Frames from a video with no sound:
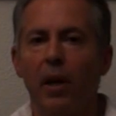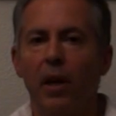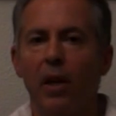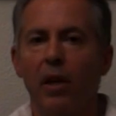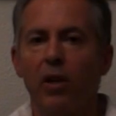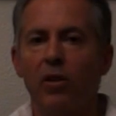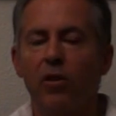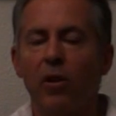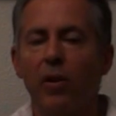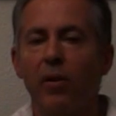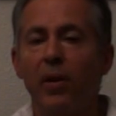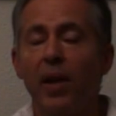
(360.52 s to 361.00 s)

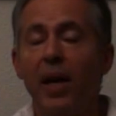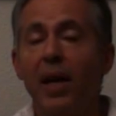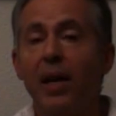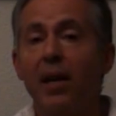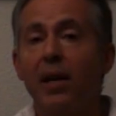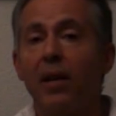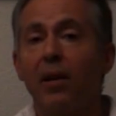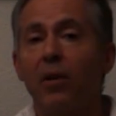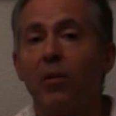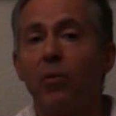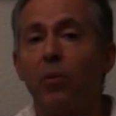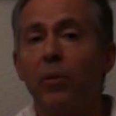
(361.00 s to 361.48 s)
So
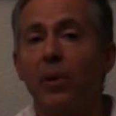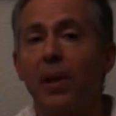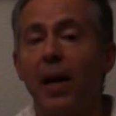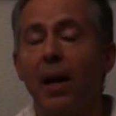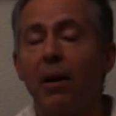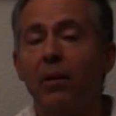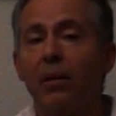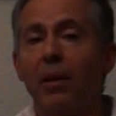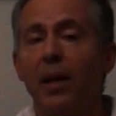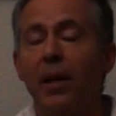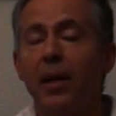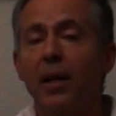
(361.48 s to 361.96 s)
then,
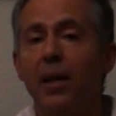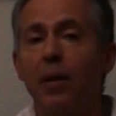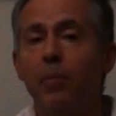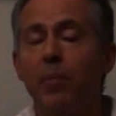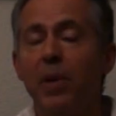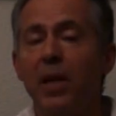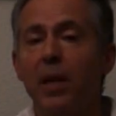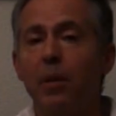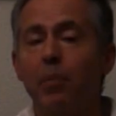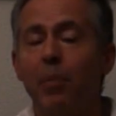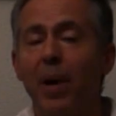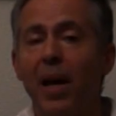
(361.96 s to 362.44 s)
without letting a
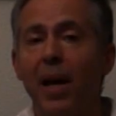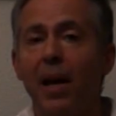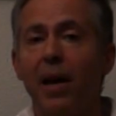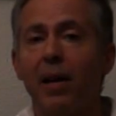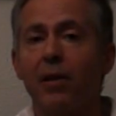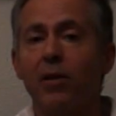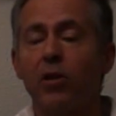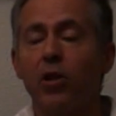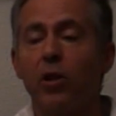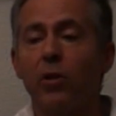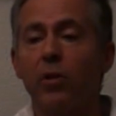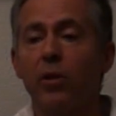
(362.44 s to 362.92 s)
beat
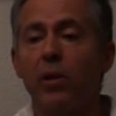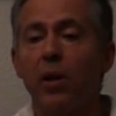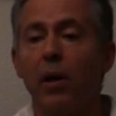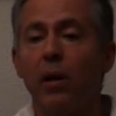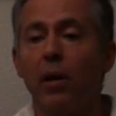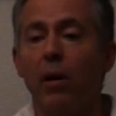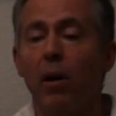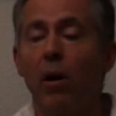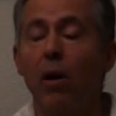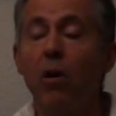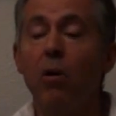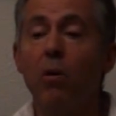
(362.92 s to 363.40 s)
pass, she'll say,
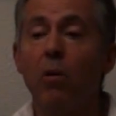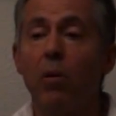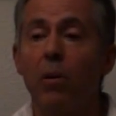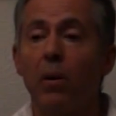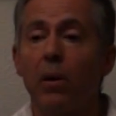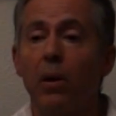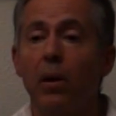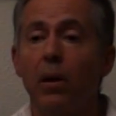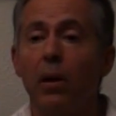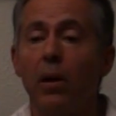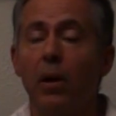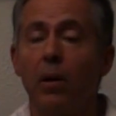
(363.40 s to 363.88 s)
oh,
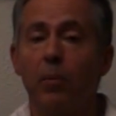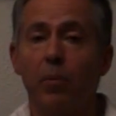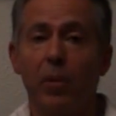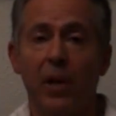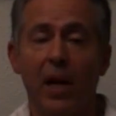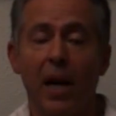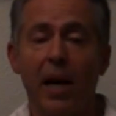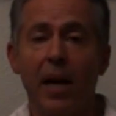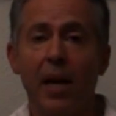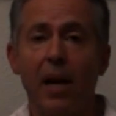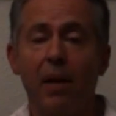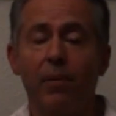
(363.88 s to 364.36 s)
but
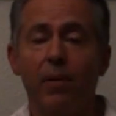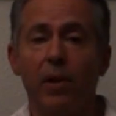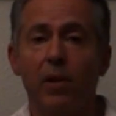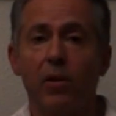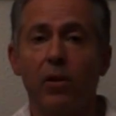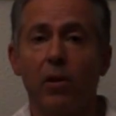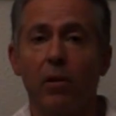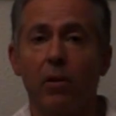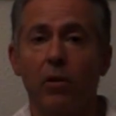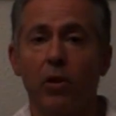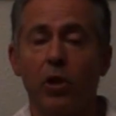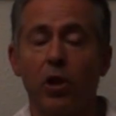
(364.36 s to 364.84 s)
I have the
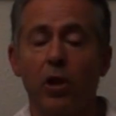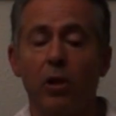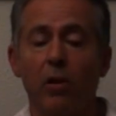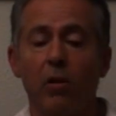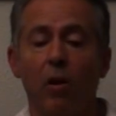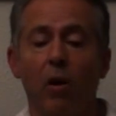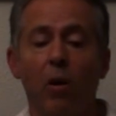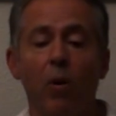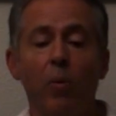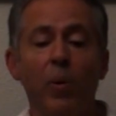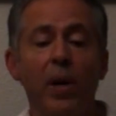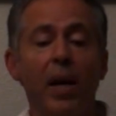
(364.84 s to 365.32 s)
solution.
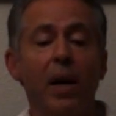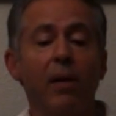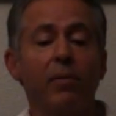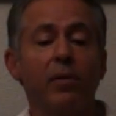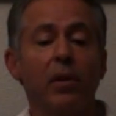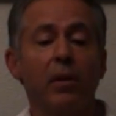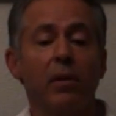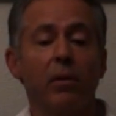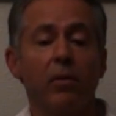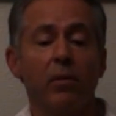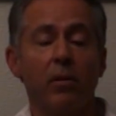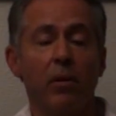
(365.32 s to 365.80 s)
All we have
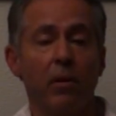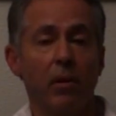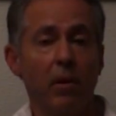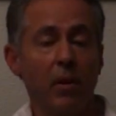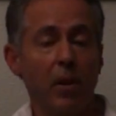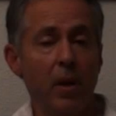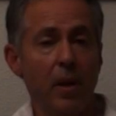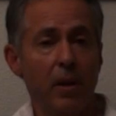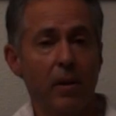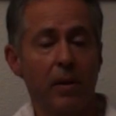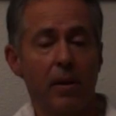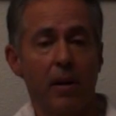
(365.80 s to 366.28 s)
to do is
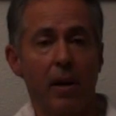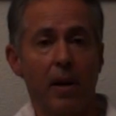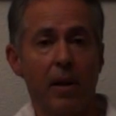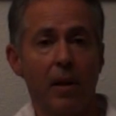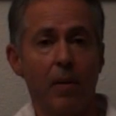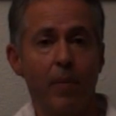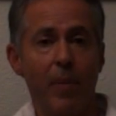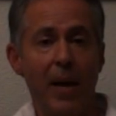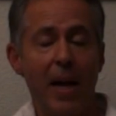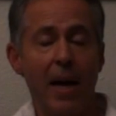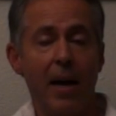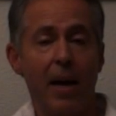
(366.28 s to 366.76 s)
look inside the
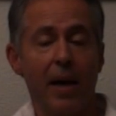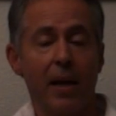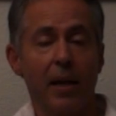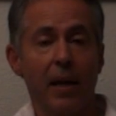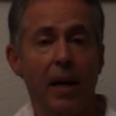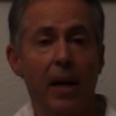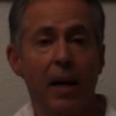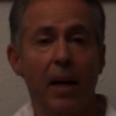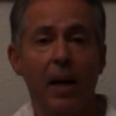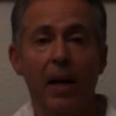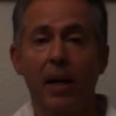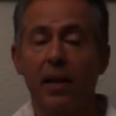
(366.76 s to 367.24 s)
bag,
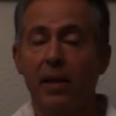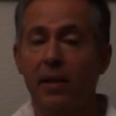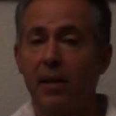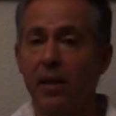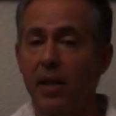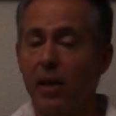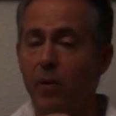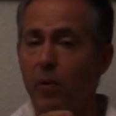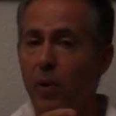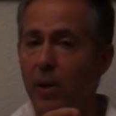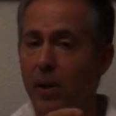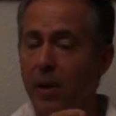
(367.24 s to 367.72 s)

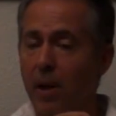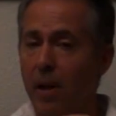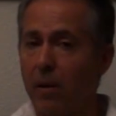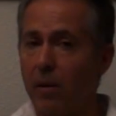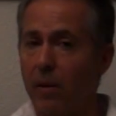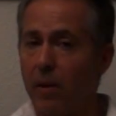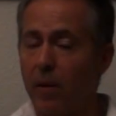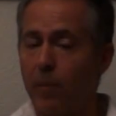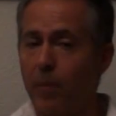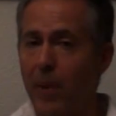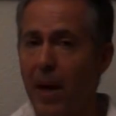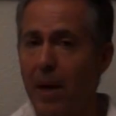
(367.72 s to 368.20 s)
see what color
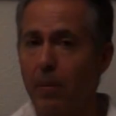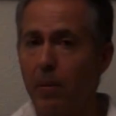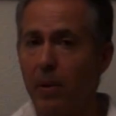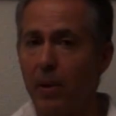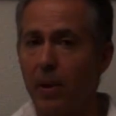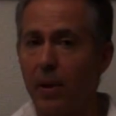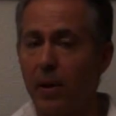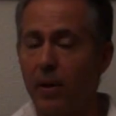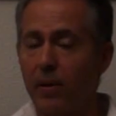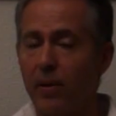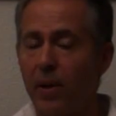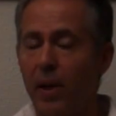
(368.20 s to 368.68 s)
the pebble
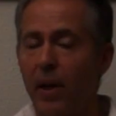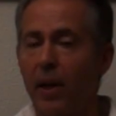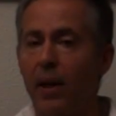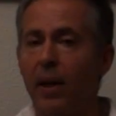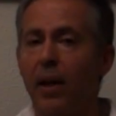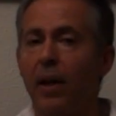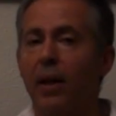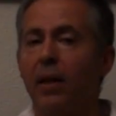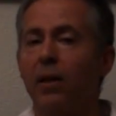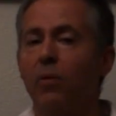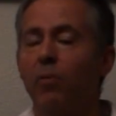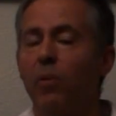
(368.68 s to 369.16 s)
is,
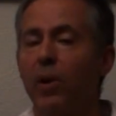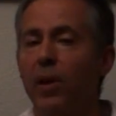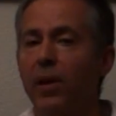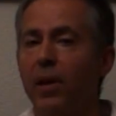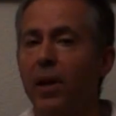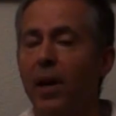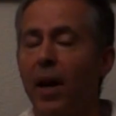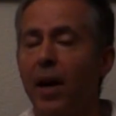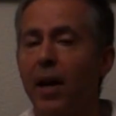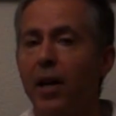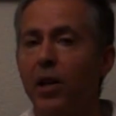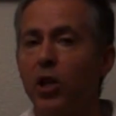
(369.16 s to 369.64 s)
and the one
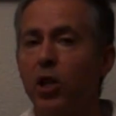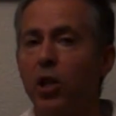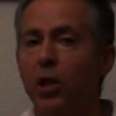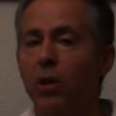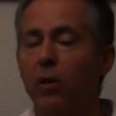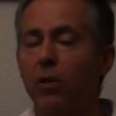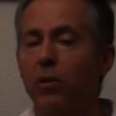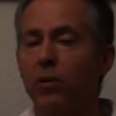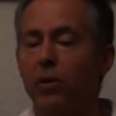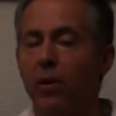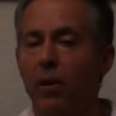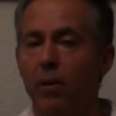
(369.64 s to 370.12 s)
that I
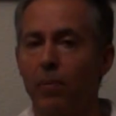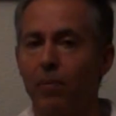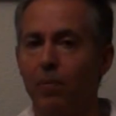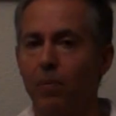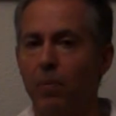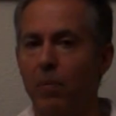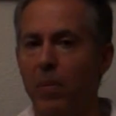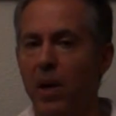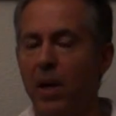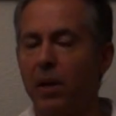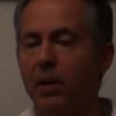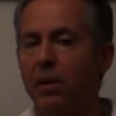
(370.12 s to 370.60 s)
chose
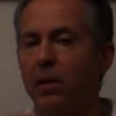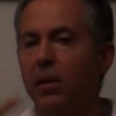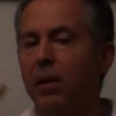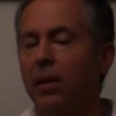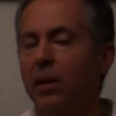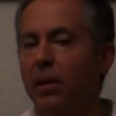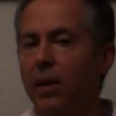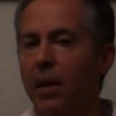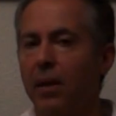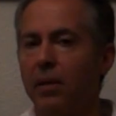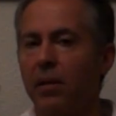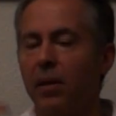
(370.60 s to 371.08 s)

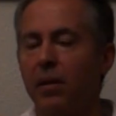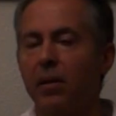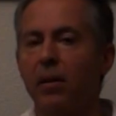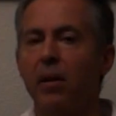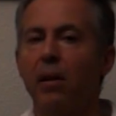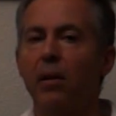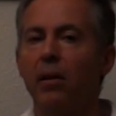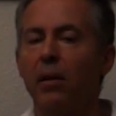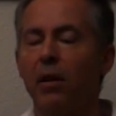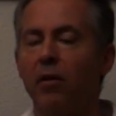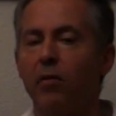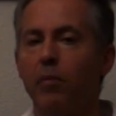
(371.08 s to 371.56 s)
must
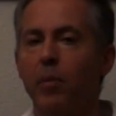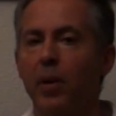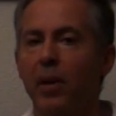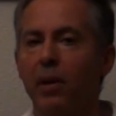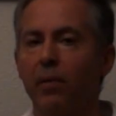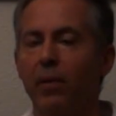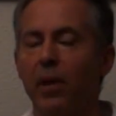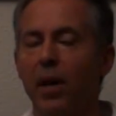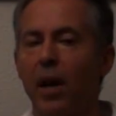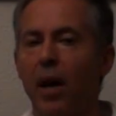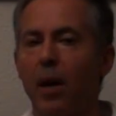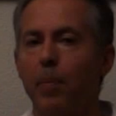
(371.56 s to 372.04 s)
necessarily have been
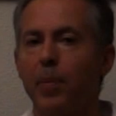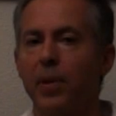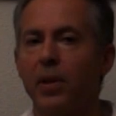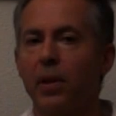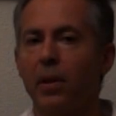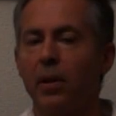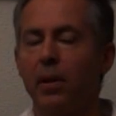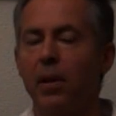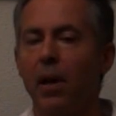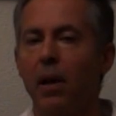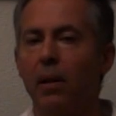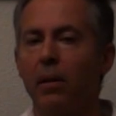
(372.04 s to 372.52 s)
of the
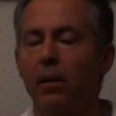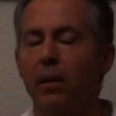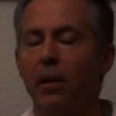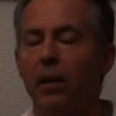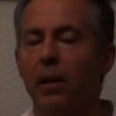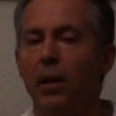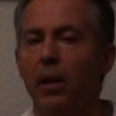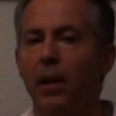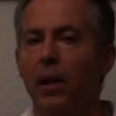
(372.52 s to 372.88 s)
opposite color.